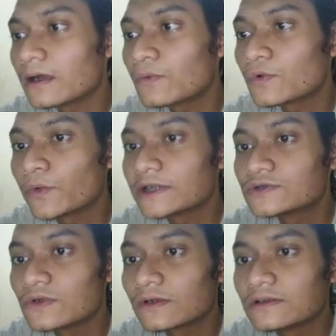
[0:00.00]
our way
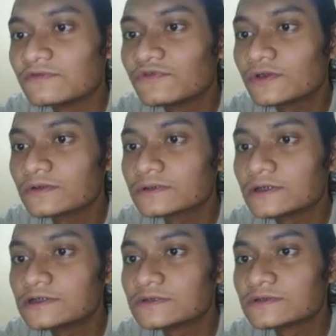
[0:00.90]
through difficult
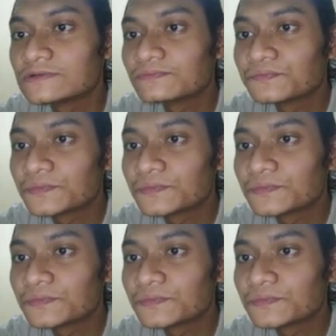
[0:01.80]
issues.